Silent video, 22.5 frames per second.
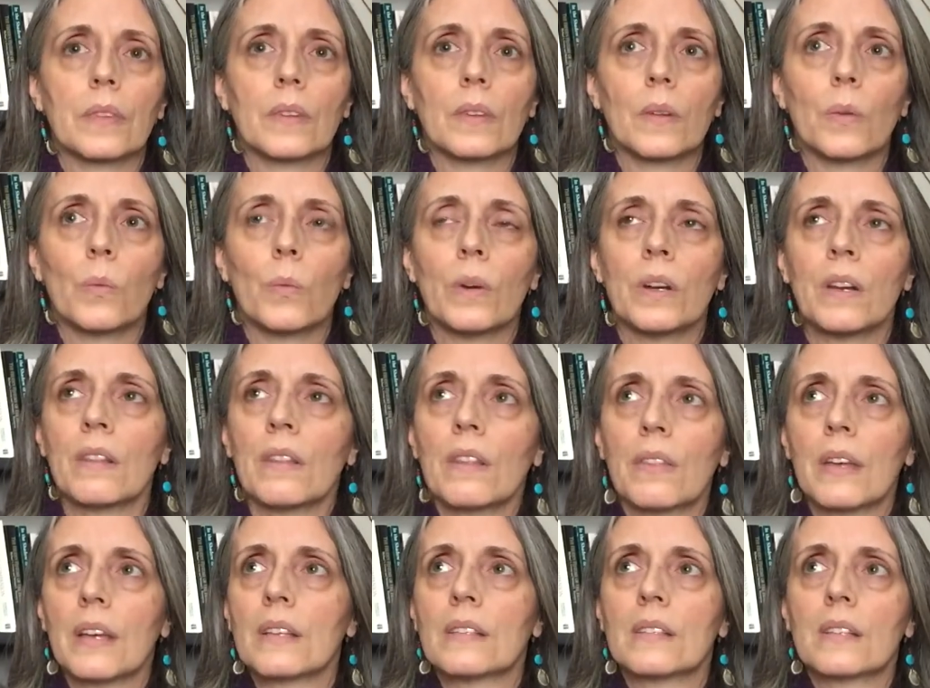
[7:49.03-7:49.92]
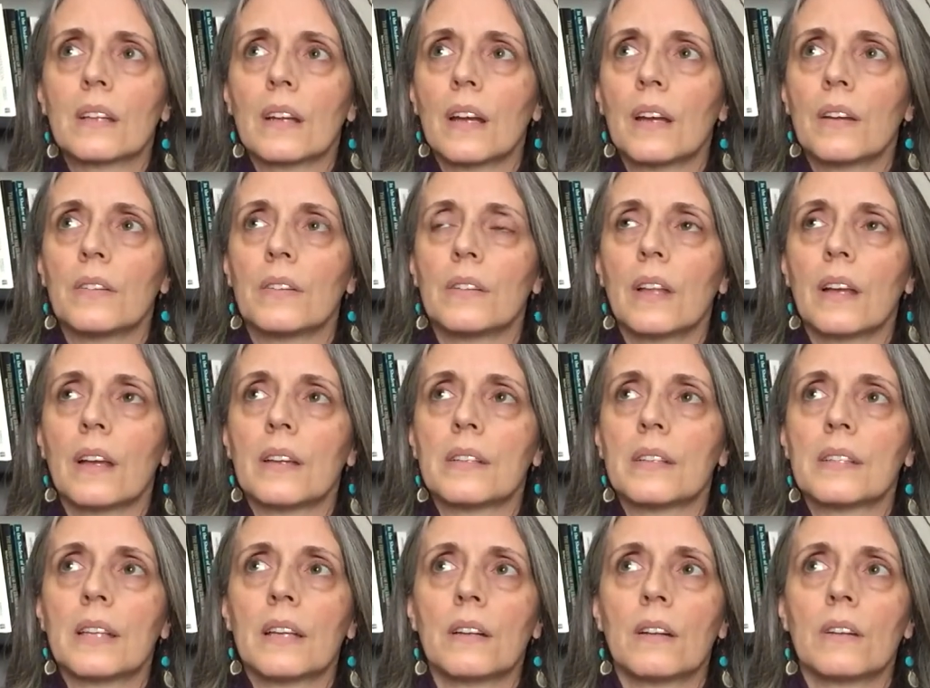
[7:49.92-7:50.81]
One of the things that I
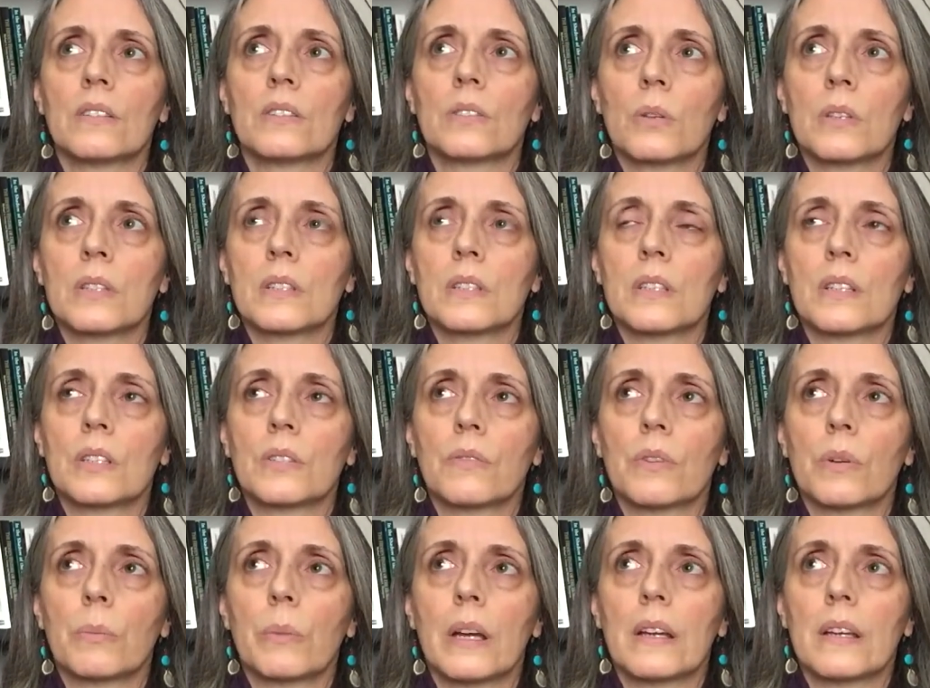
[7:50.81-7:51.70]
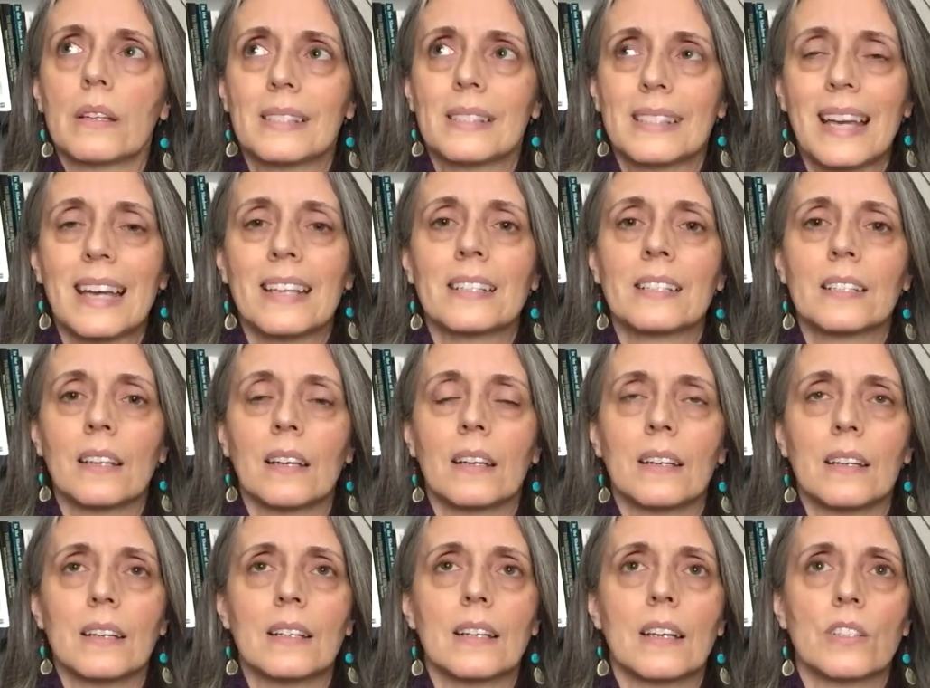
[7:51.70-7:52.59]
said on solstice for
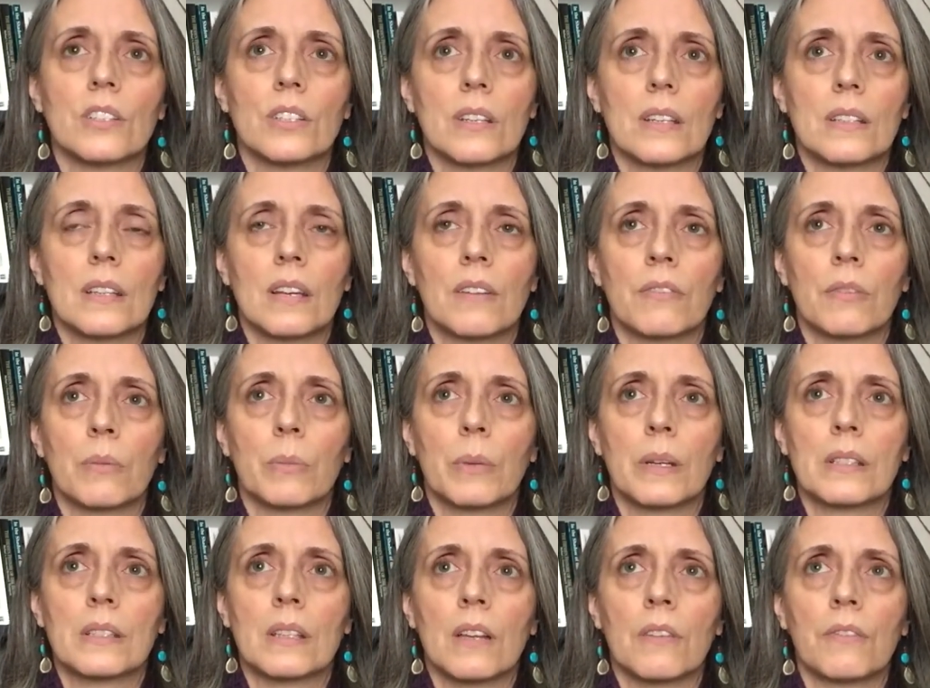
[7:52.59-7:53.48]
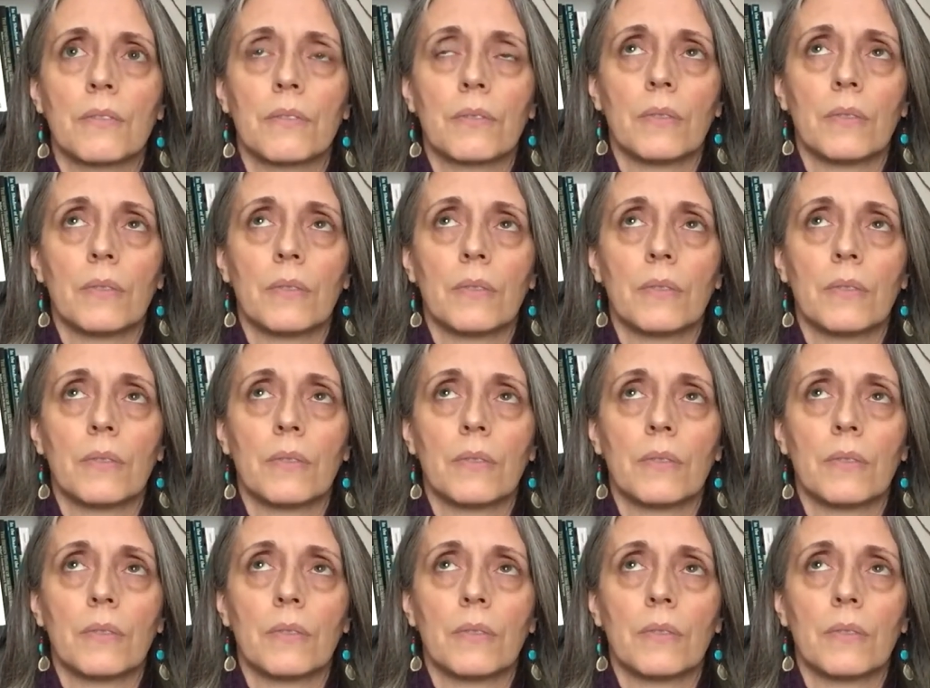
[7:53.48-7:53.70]
an intention I set for myself